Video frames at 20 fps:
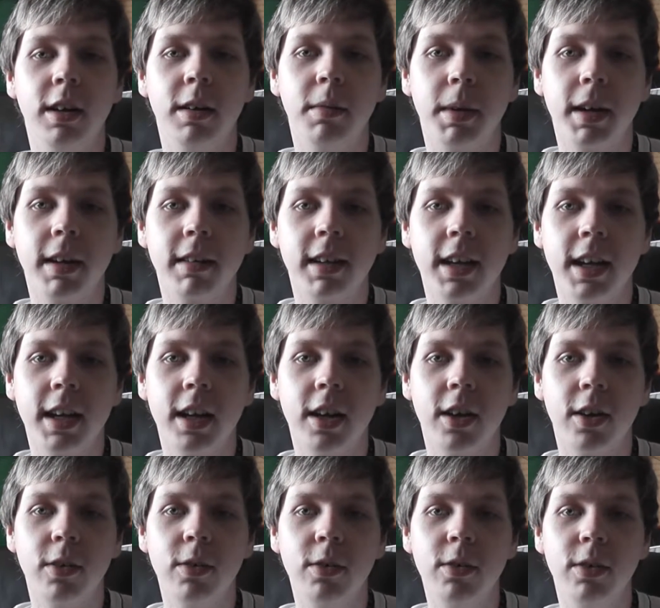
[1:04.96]
Max, say
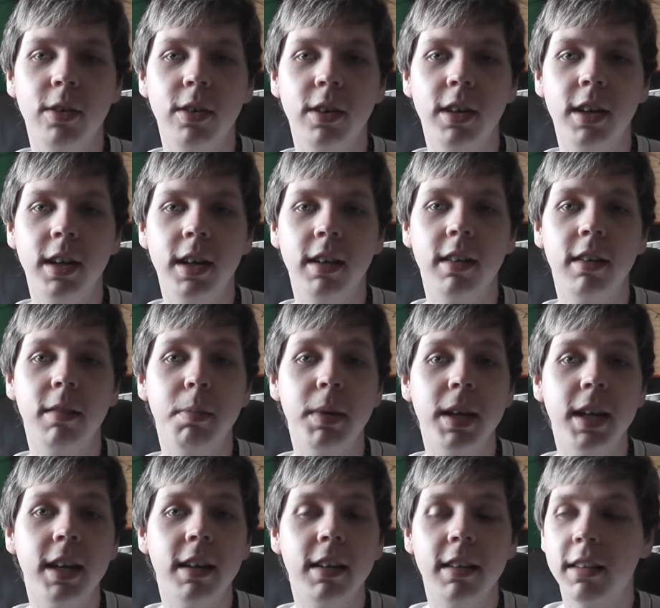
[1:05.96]
hello. He
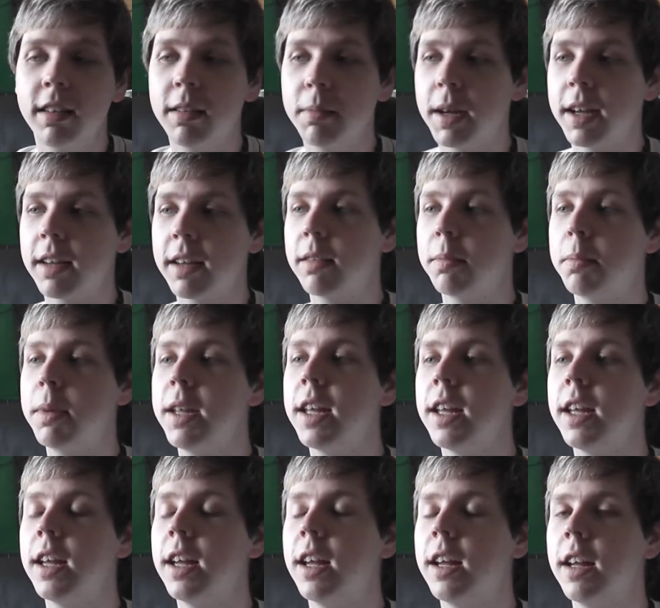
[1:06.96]
speaks. Max,
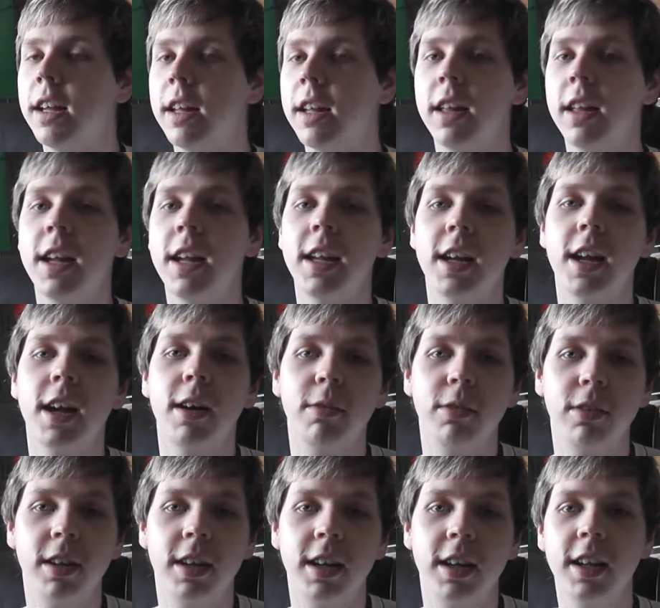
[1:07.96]
speak. There you go,
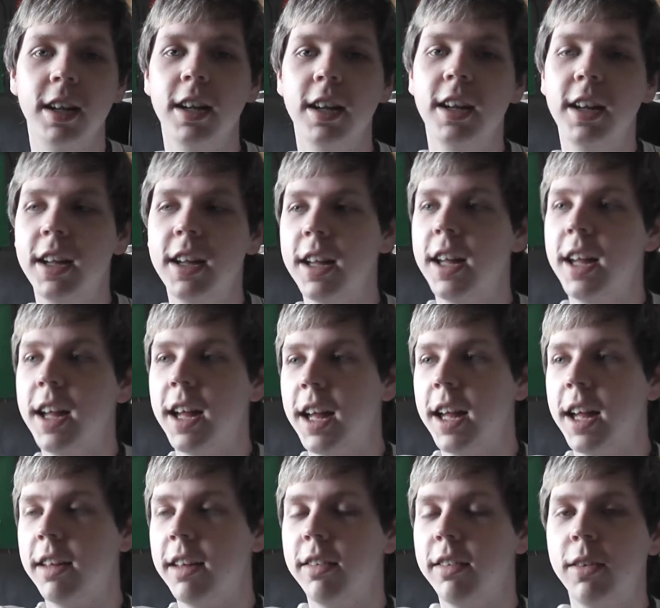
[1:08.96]
see.
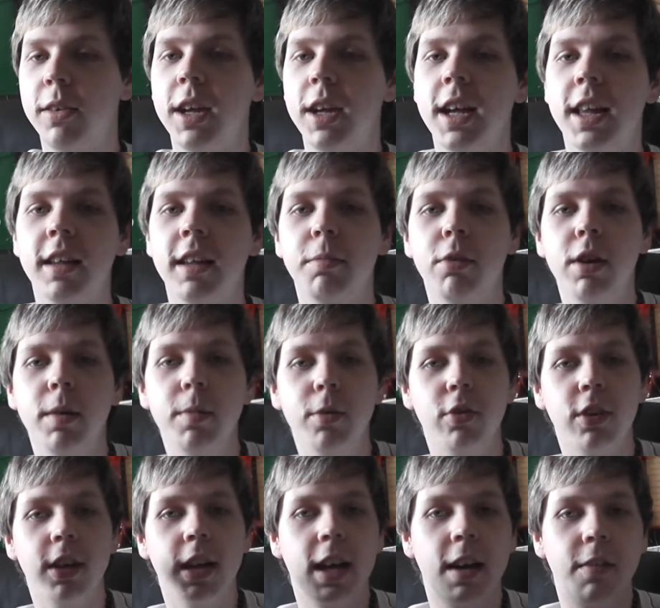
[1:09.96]
Uh, so yeah, that's pretty much
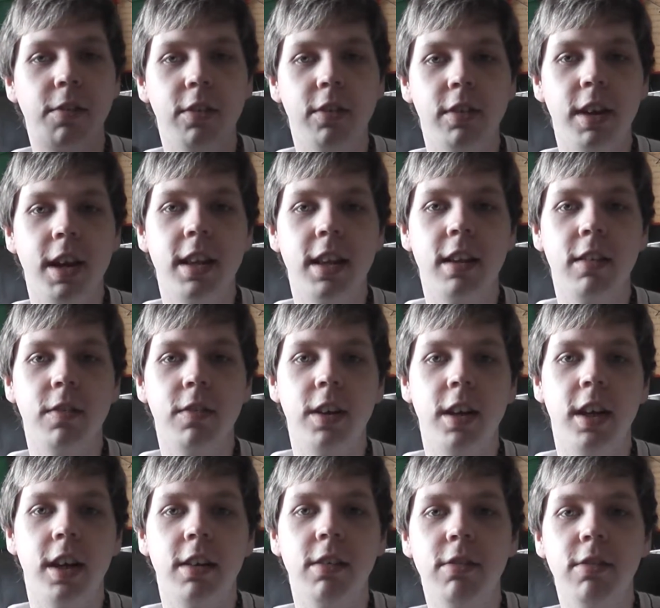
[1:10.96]
all I have to say in this
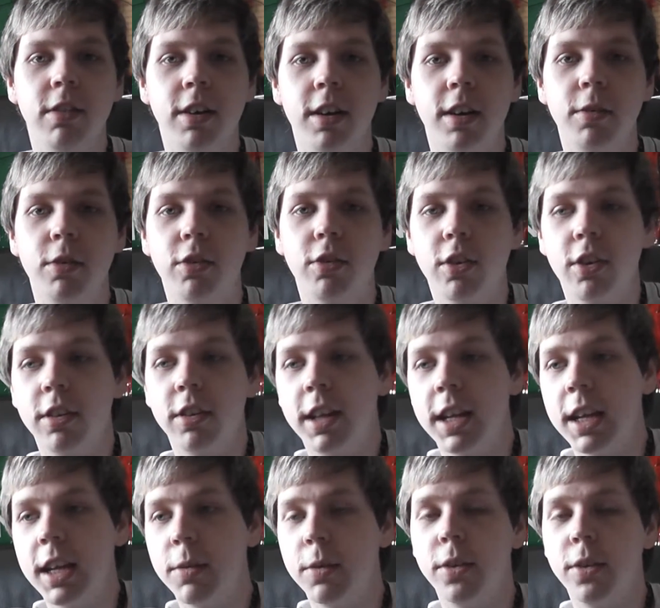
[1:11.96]
video. I was just going to let
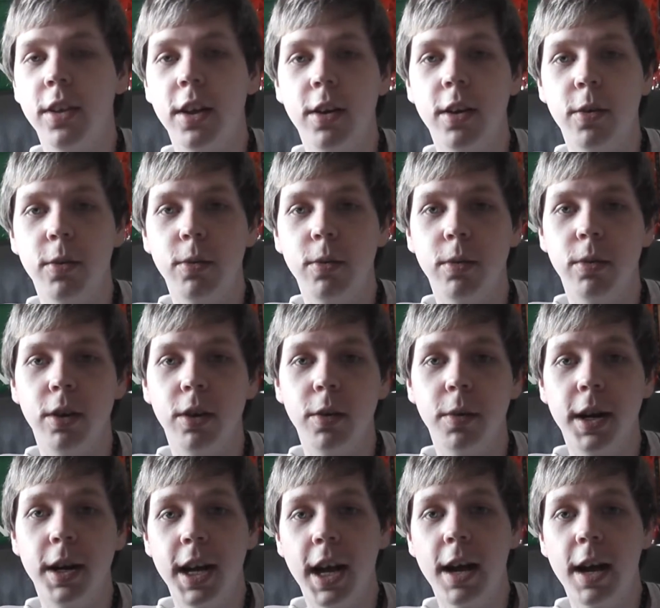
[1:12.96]
you all know who
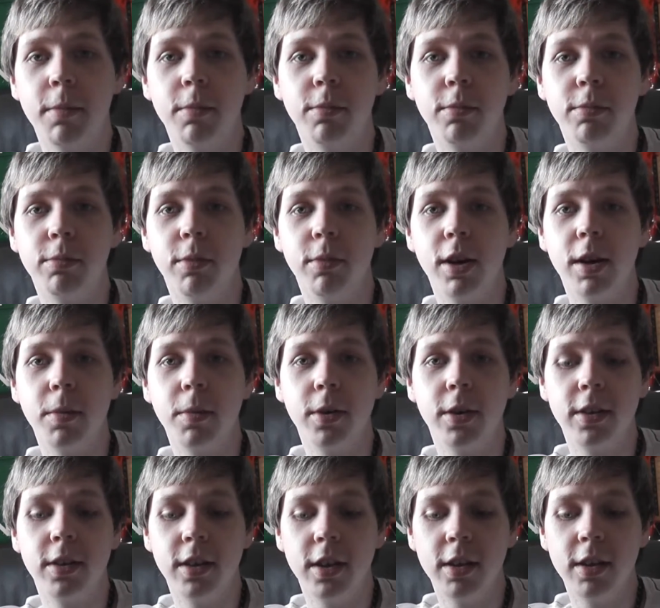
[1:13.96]
I am, what I'm
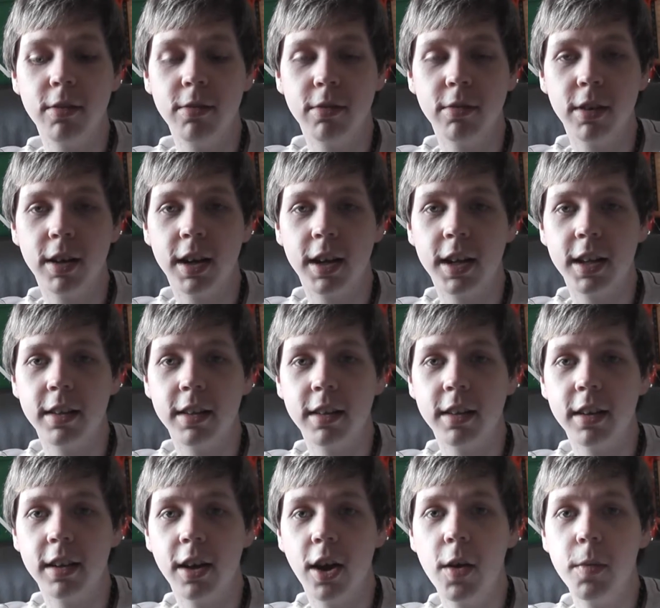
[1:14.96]
going to do, and
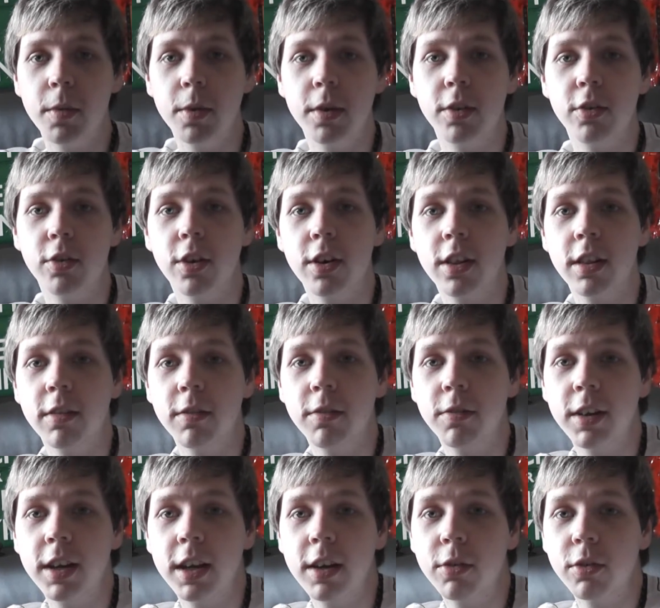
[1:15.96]
I uh, hope you enjoyed the
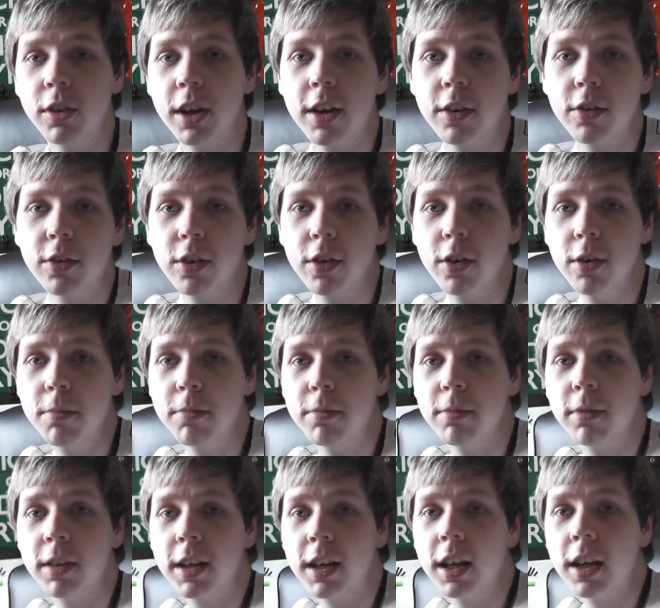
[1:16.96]
videos that are to come.
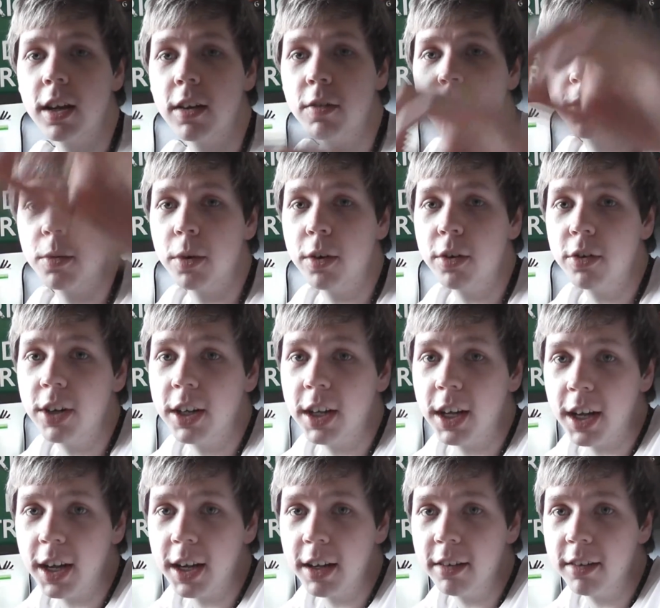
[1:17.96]
Thank you for watching,
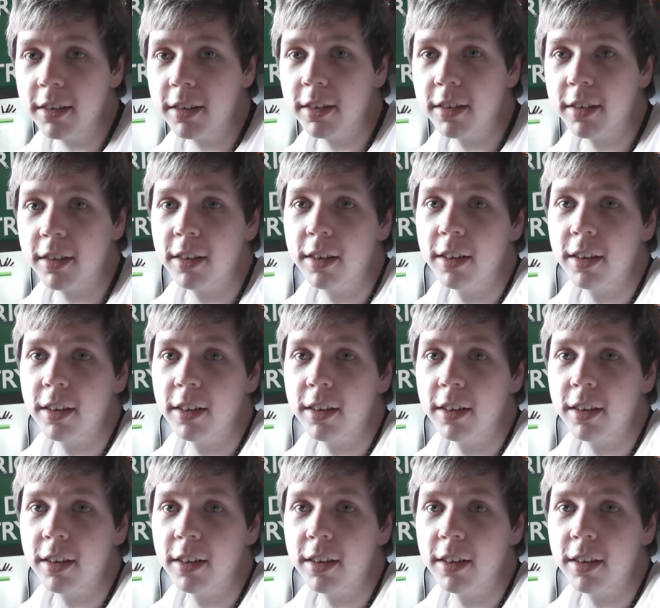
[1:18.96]
guys.